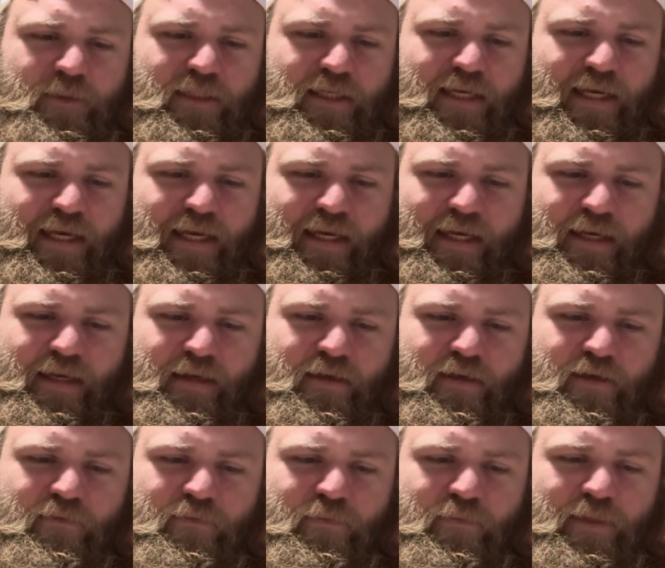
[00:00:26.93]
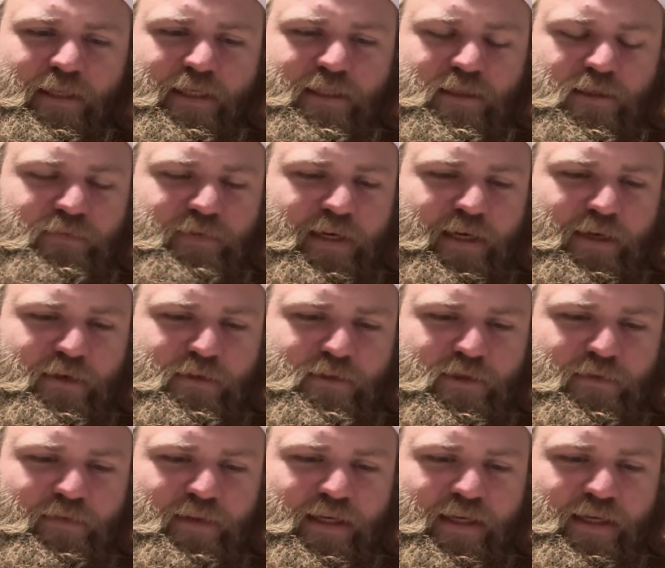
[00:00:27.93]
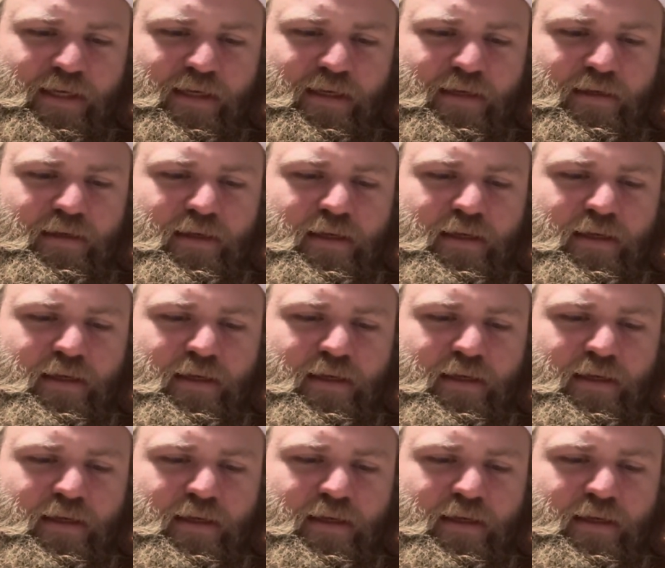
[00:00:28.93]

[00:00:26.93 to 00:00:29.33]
today. going to release those videos over the